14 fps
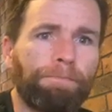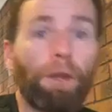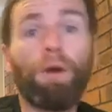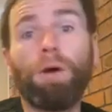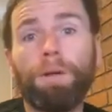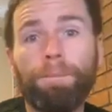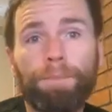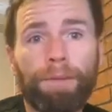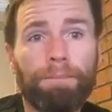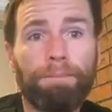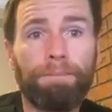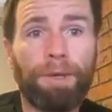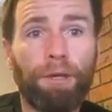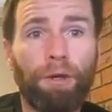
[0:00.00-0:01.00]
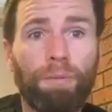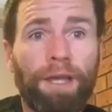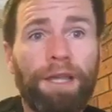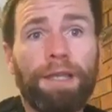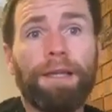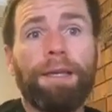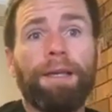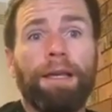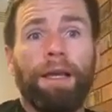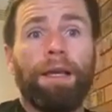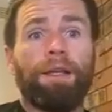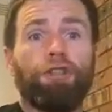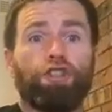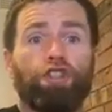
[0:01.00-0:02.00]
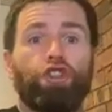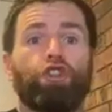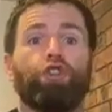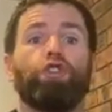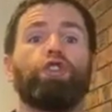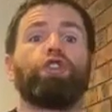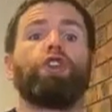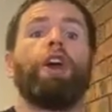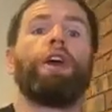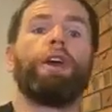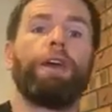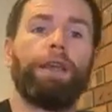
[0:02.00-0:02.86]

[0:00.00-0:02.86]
Oh, PLP. Should